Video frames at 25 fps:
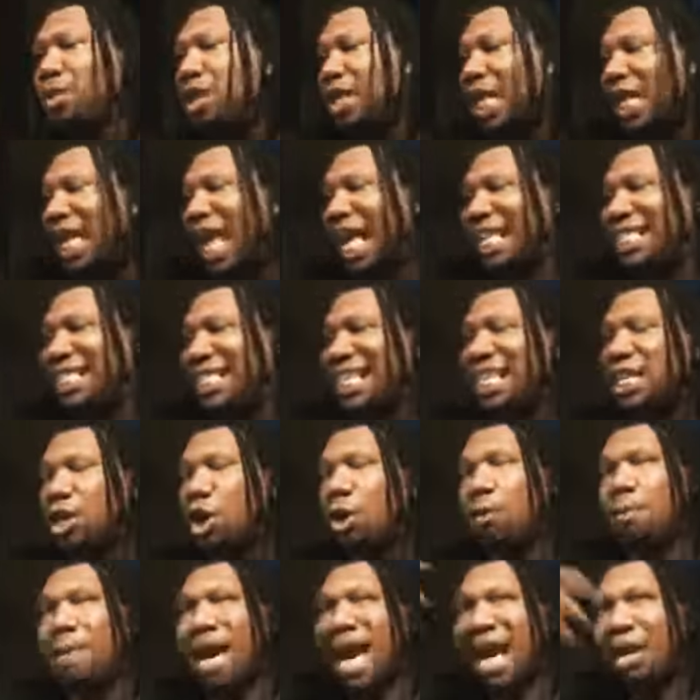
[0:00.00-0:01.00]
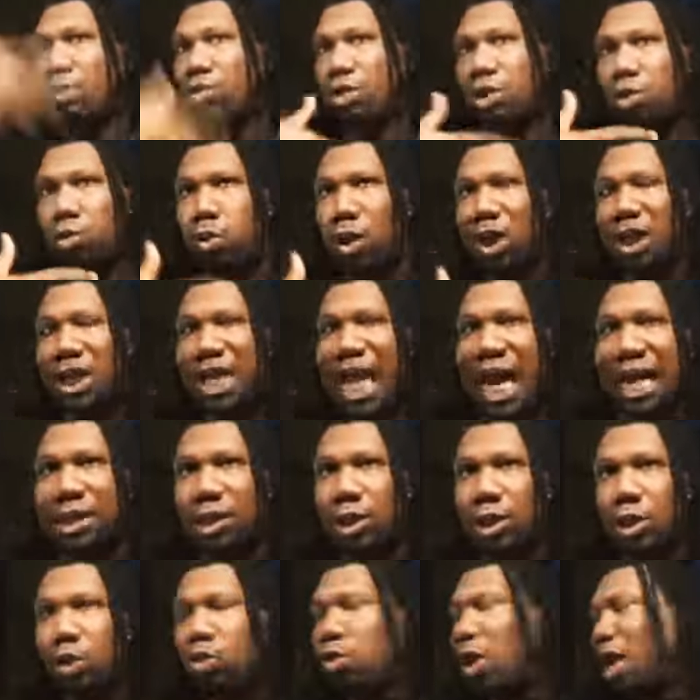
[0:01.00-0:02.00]
The Latino man was with
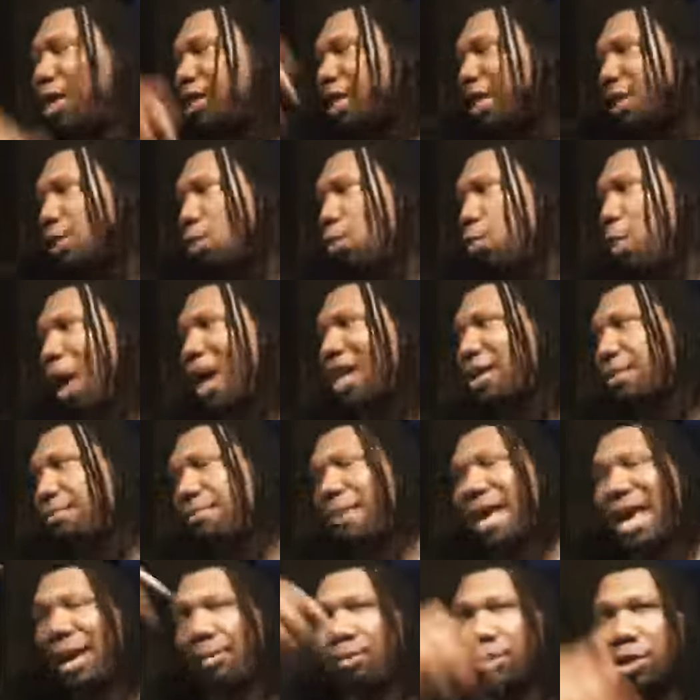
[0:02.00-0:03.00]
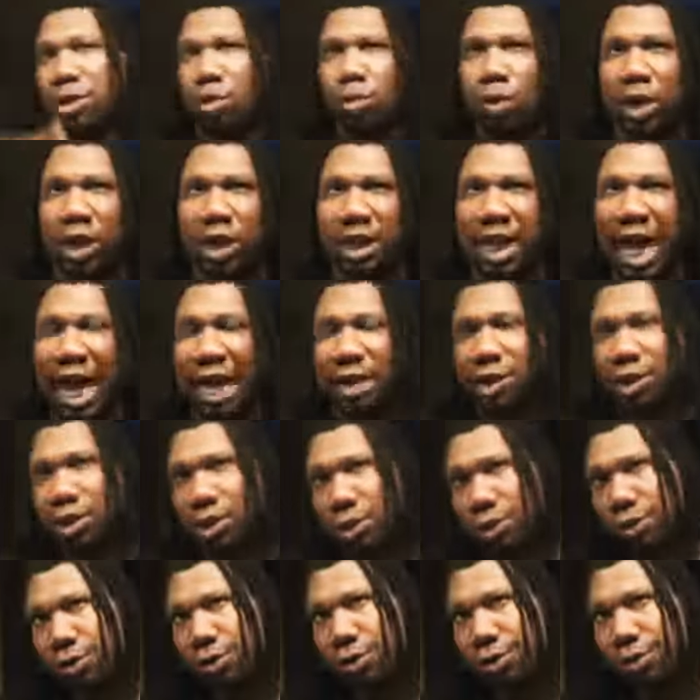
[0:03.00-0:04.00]
that too, and then the white man was with that
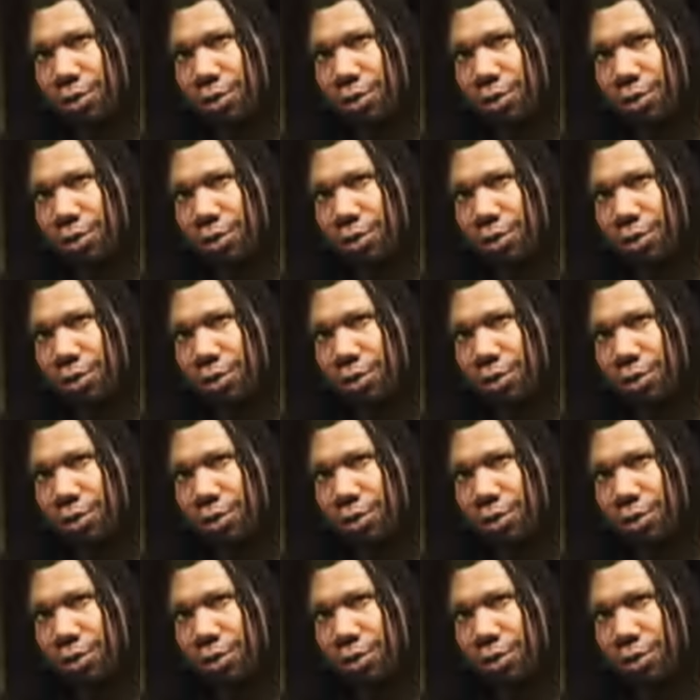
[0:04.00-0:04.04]
too.